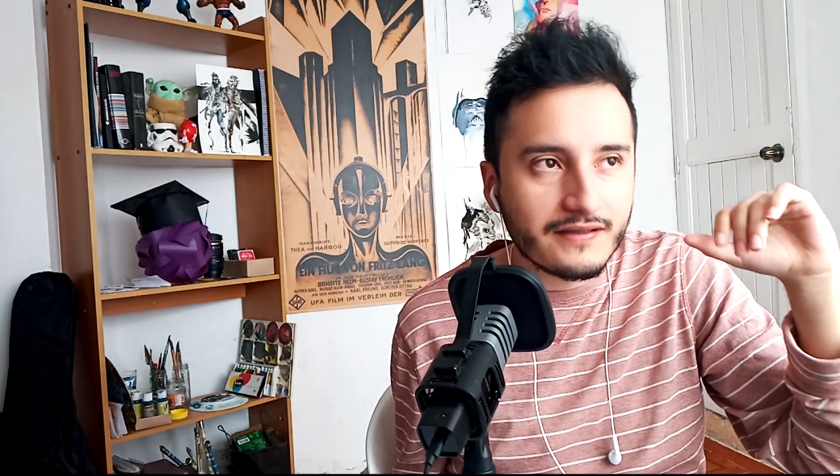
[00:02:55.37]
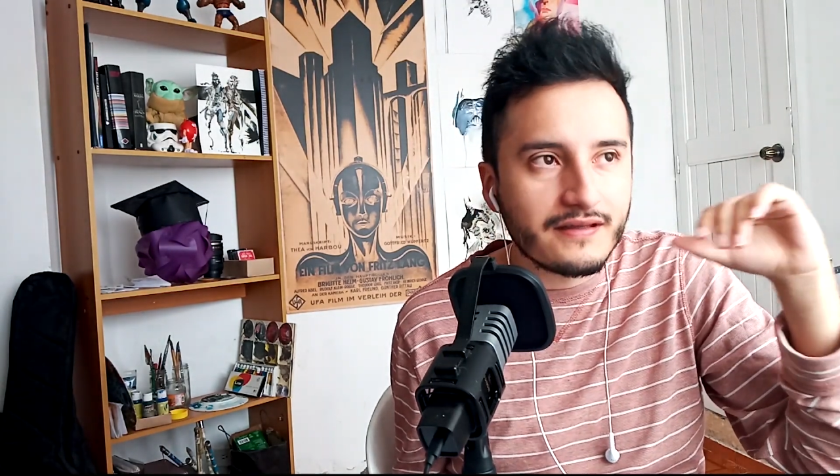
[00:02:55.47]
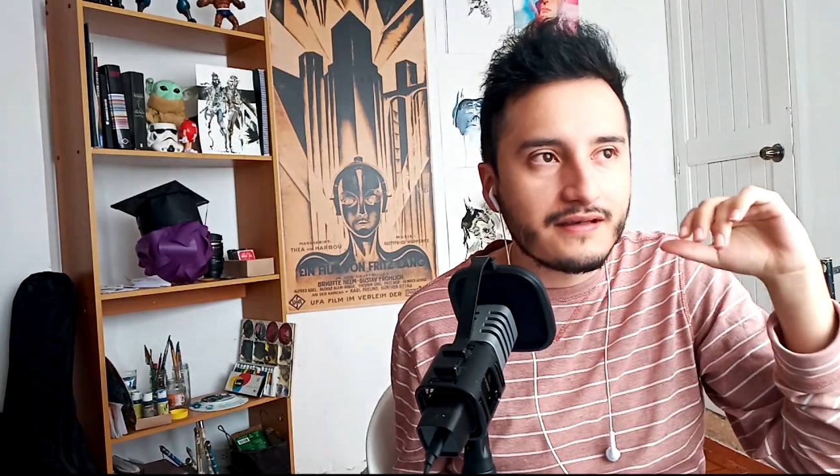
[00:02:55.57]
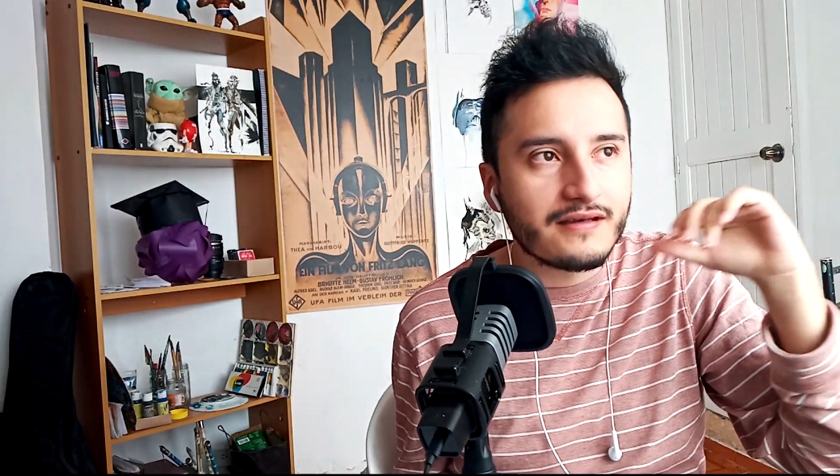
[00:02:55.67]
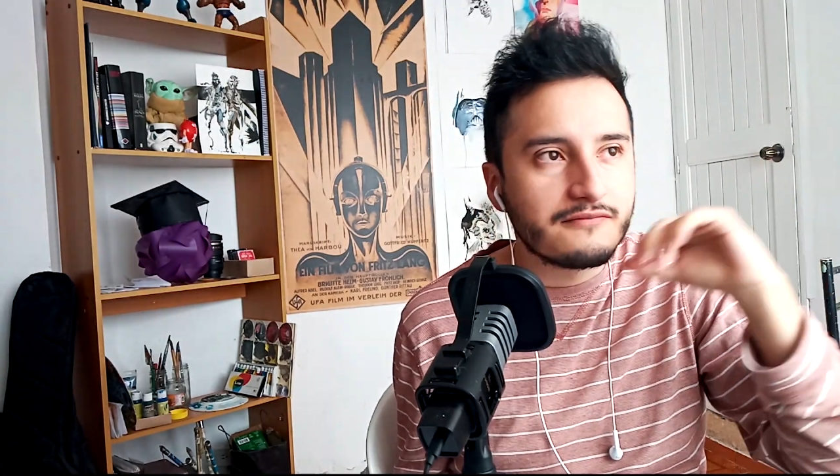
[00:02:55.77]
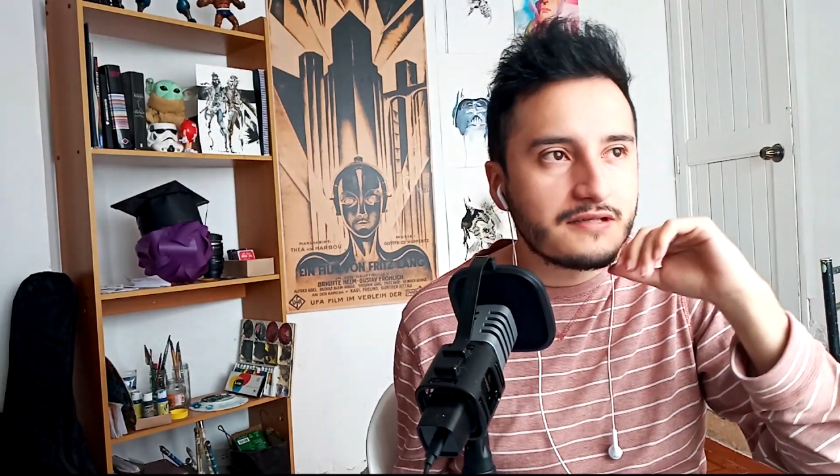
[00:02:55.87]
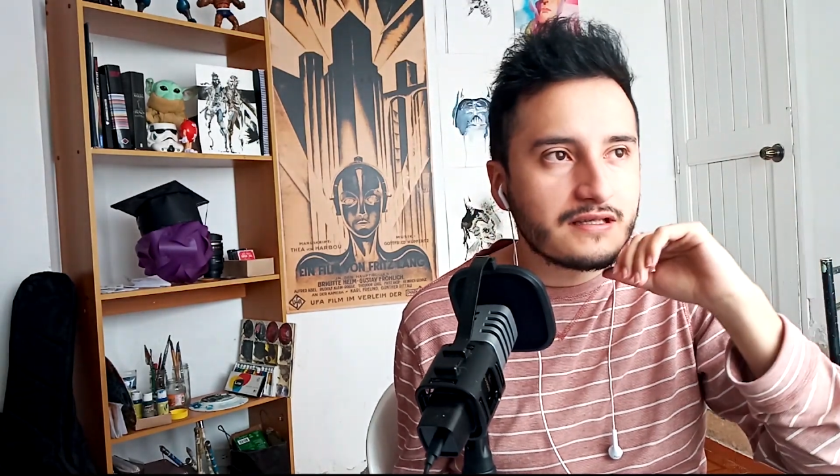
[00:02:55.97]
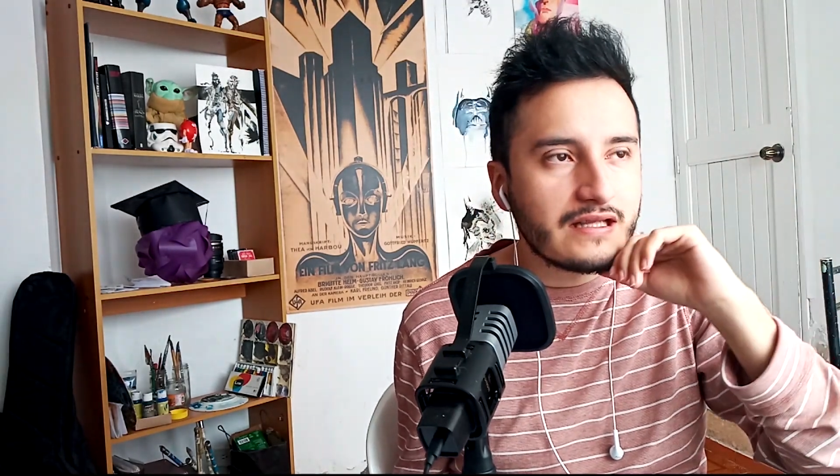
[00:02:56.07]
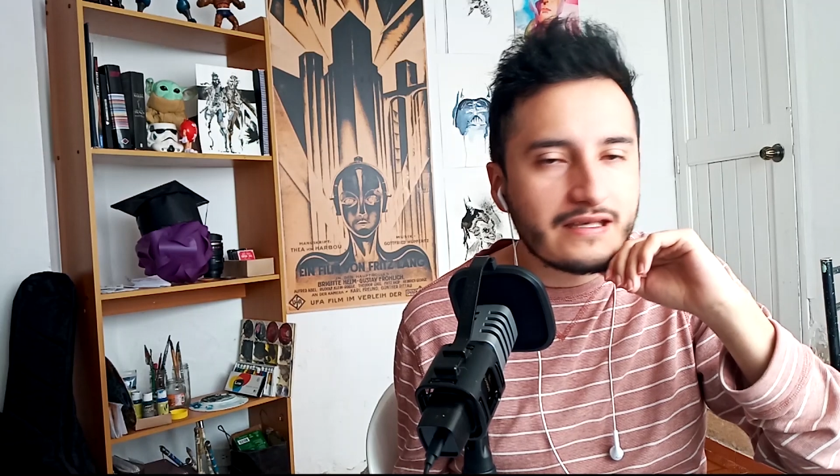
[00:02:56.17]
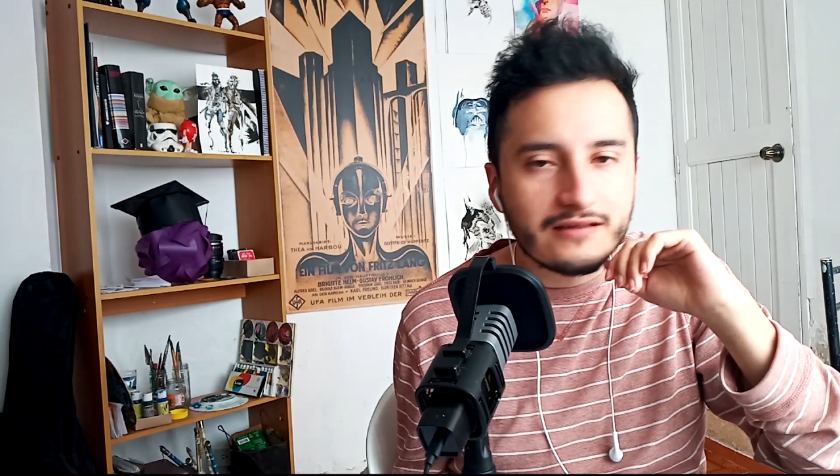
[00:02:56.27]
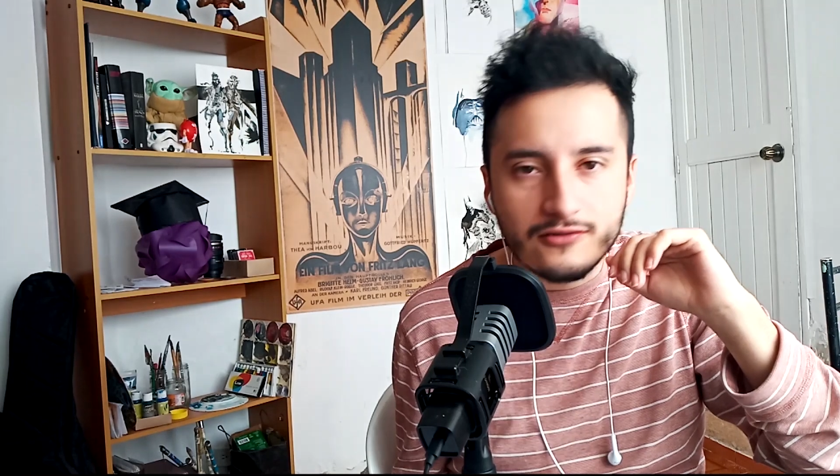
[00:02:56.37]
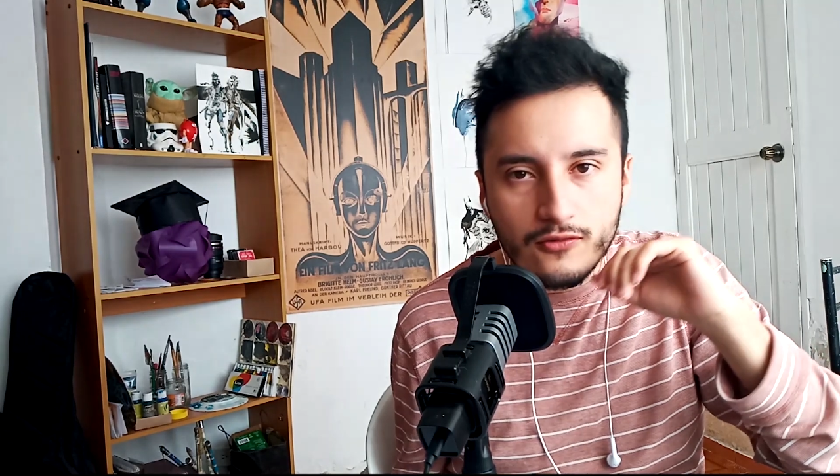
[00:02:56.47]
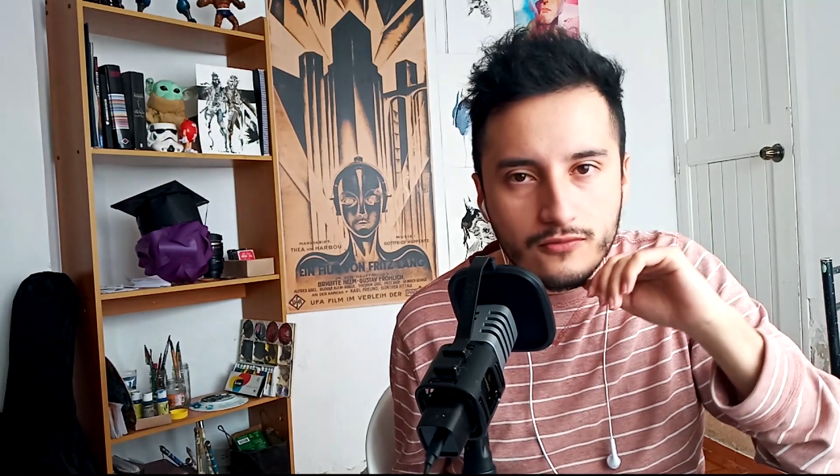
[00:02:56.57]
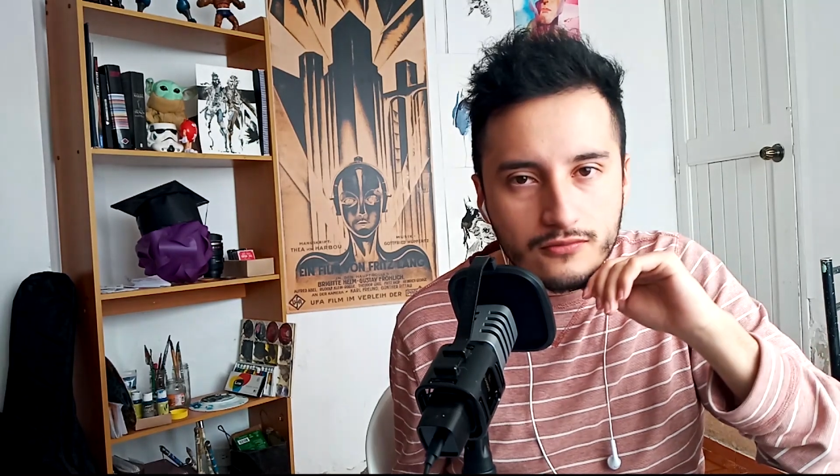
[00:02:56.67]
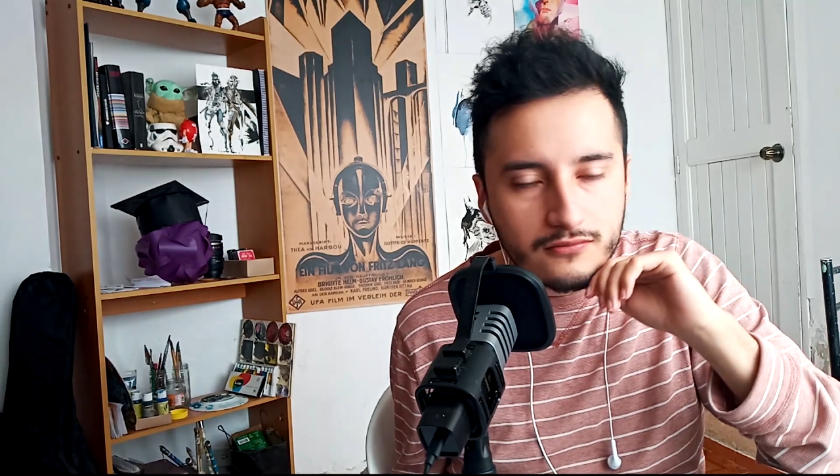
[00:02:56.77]
they have been laying
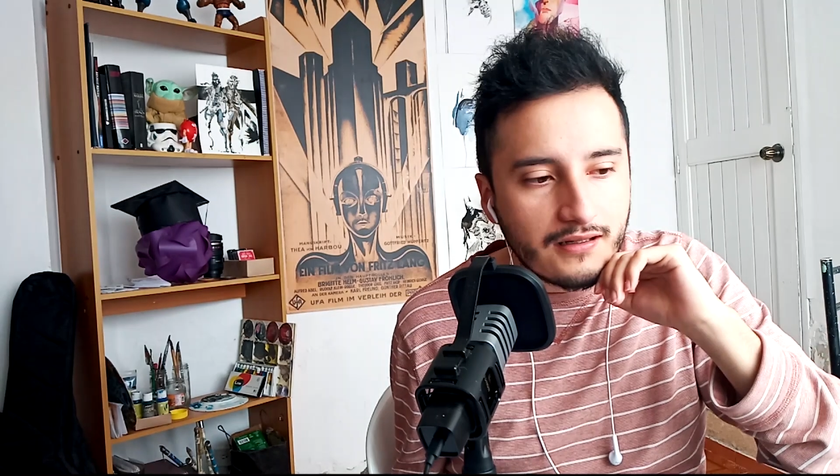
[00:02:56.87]
low